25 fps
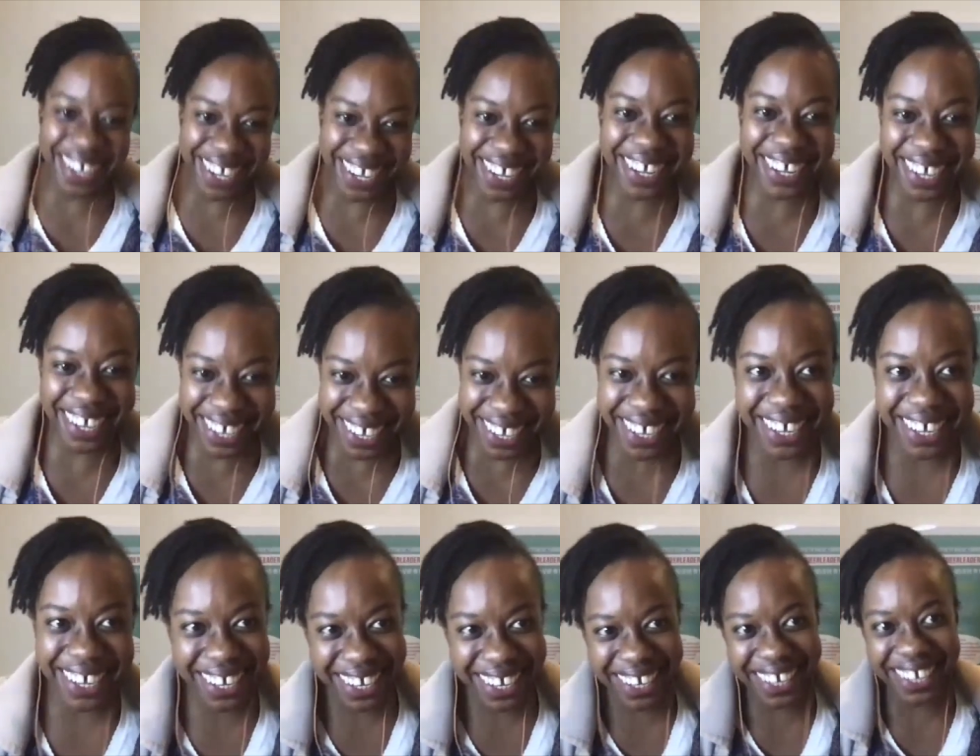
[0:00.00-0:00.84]
really
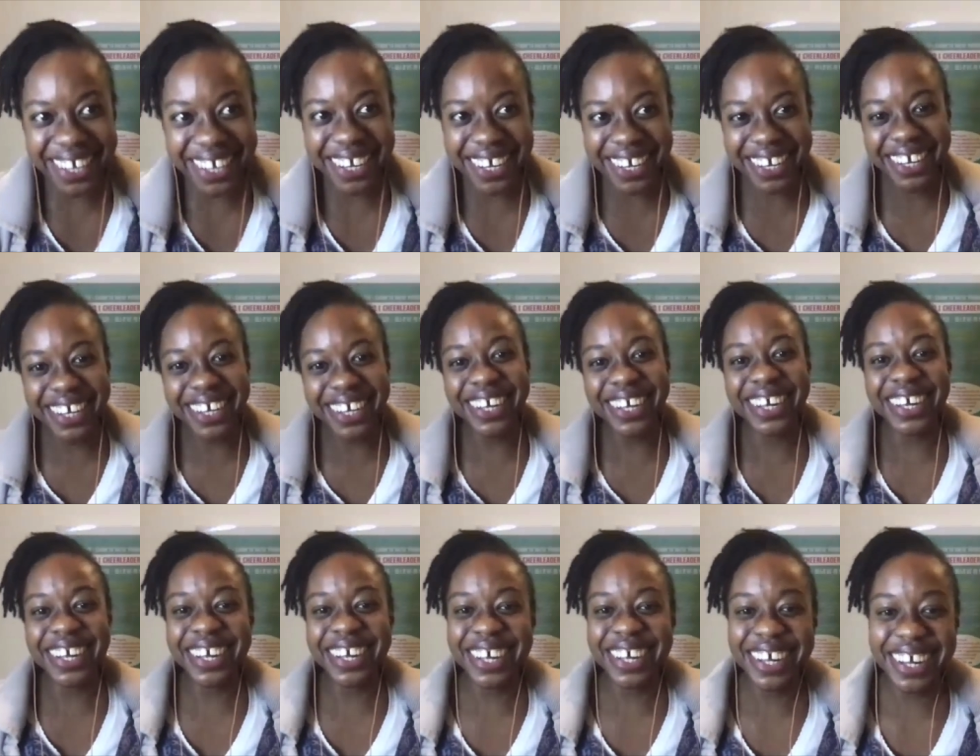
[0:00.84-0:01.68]
excited about this
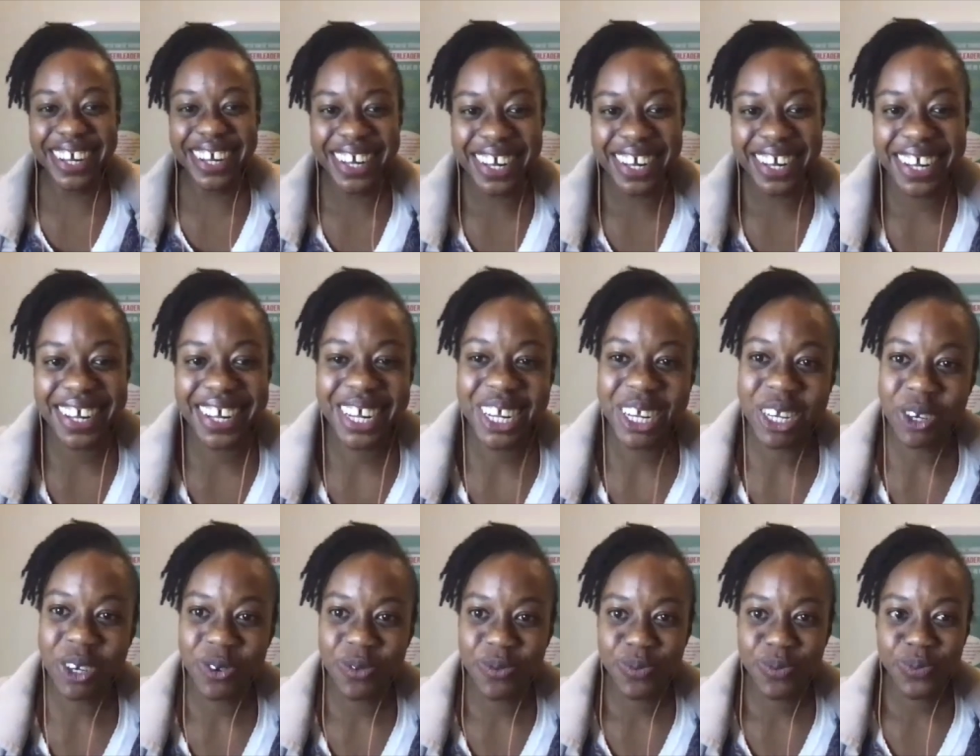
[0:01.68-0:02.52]
opportunity to be able to
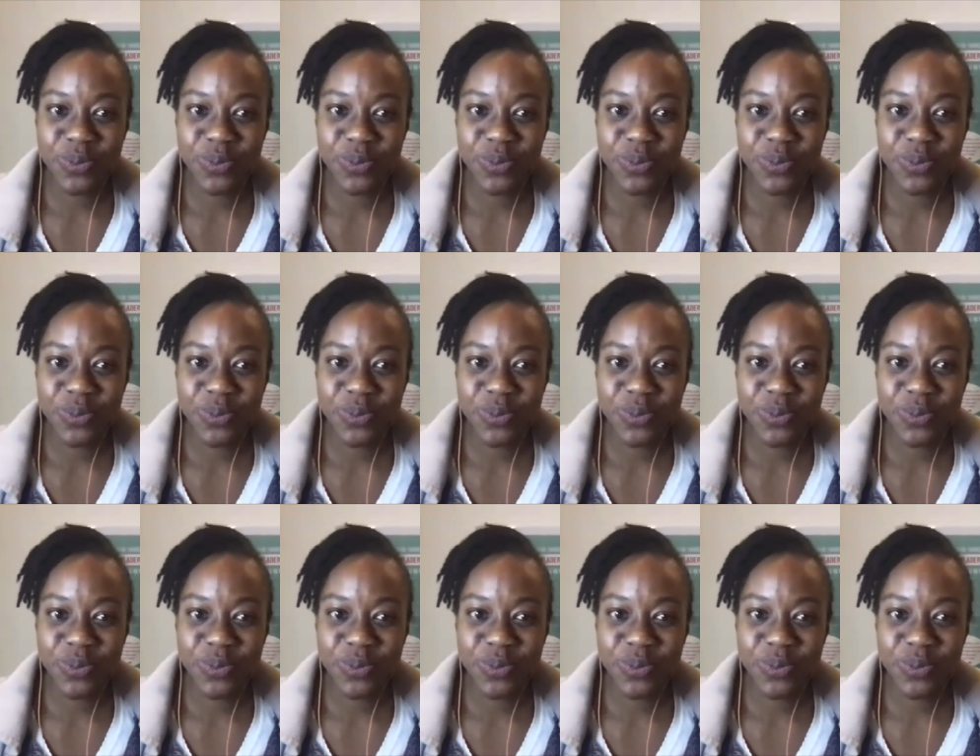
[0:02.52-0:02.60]
speak with